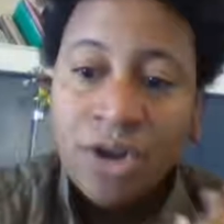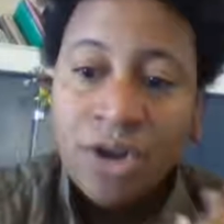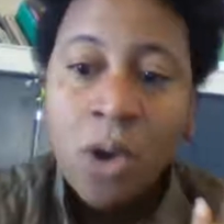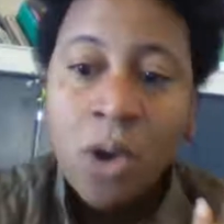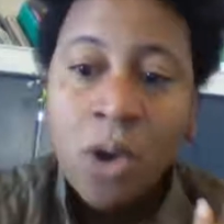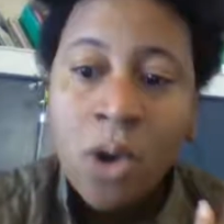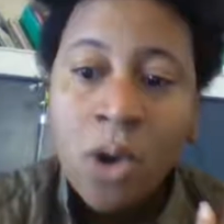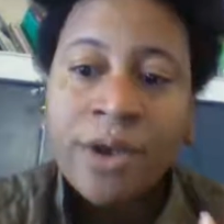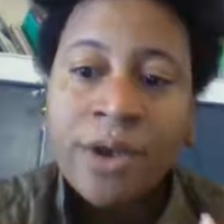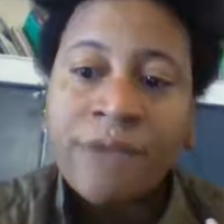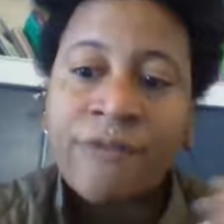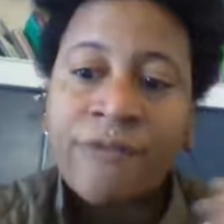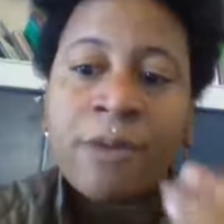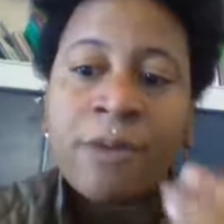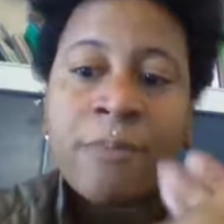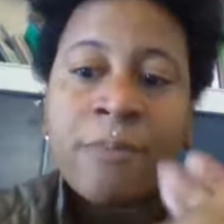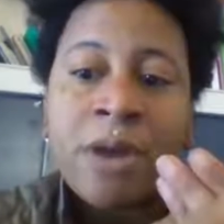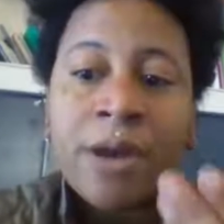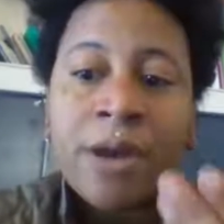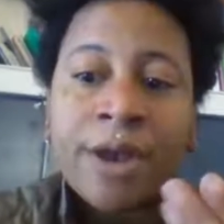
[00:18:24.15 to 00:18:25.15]
know
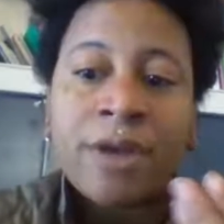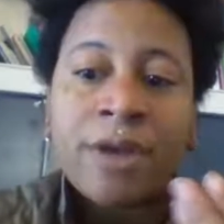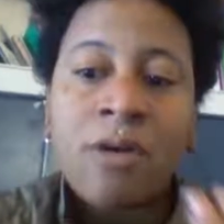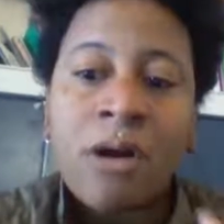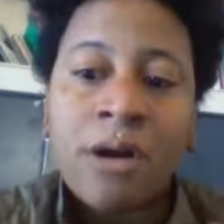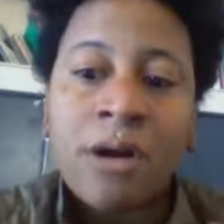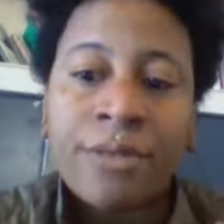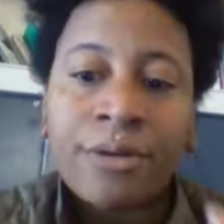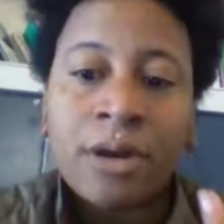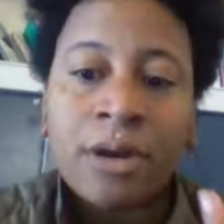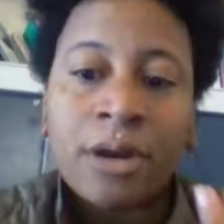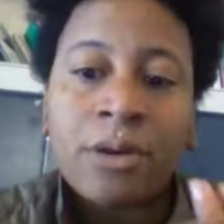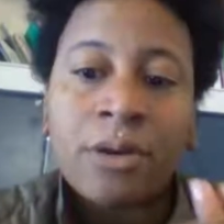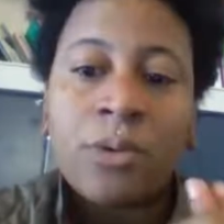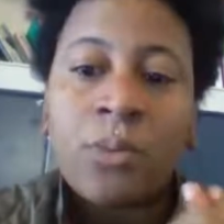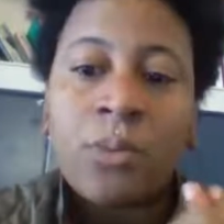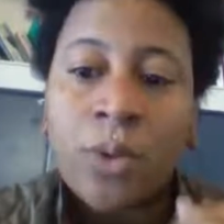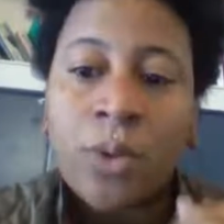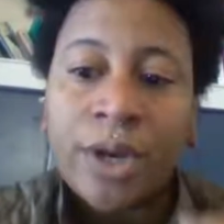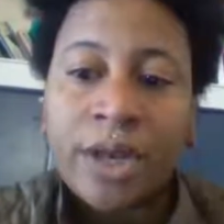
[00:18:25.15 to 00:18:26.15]
if an American author
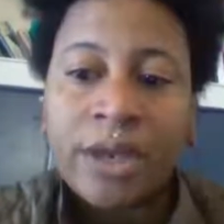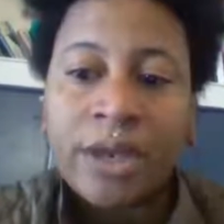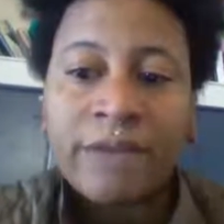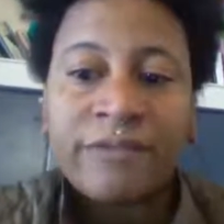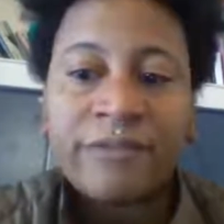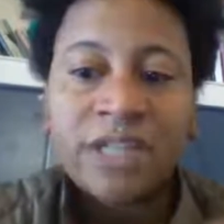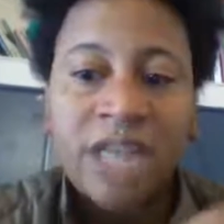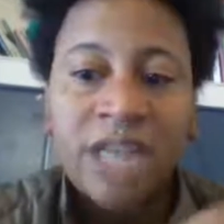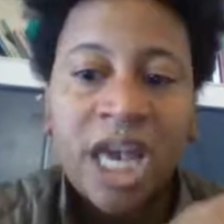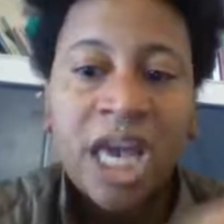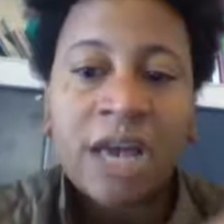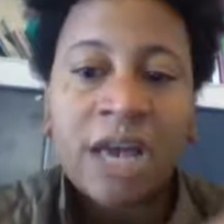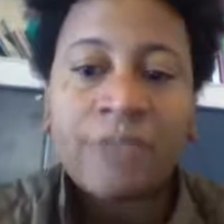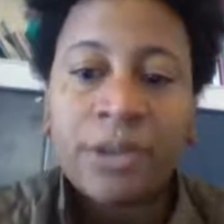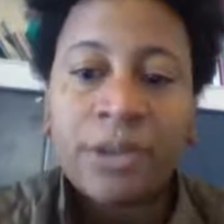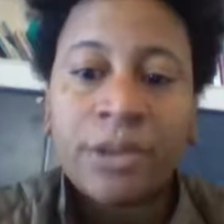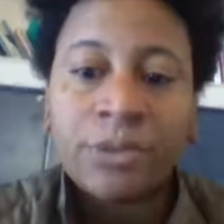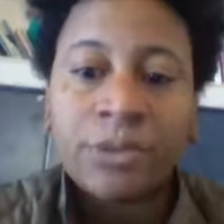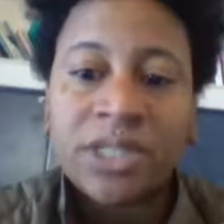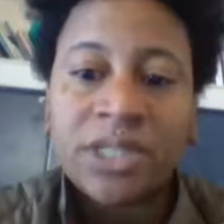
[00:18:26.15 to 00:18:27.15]
would have
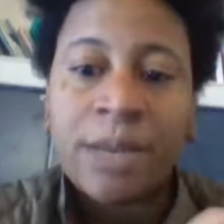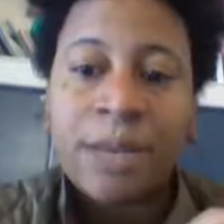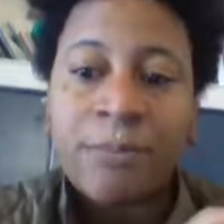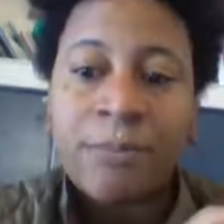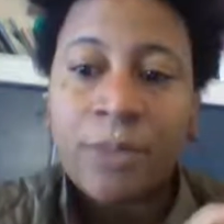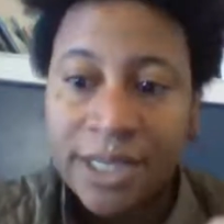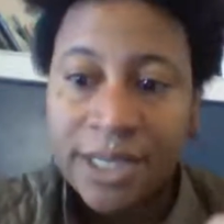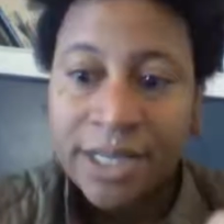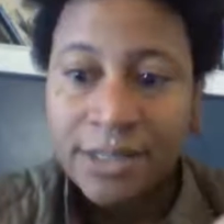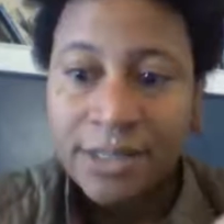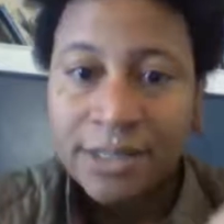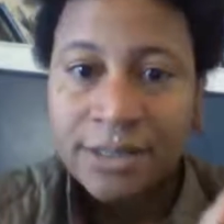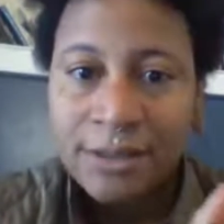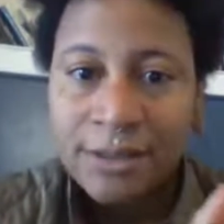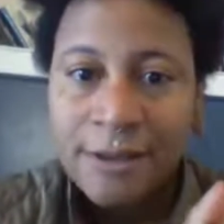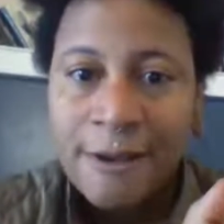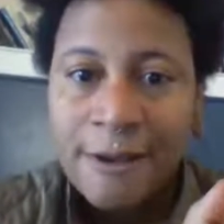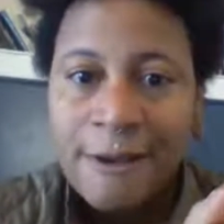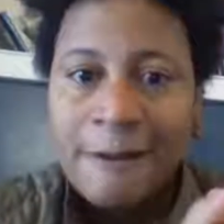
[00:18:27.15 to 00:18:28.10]
taken those same risks.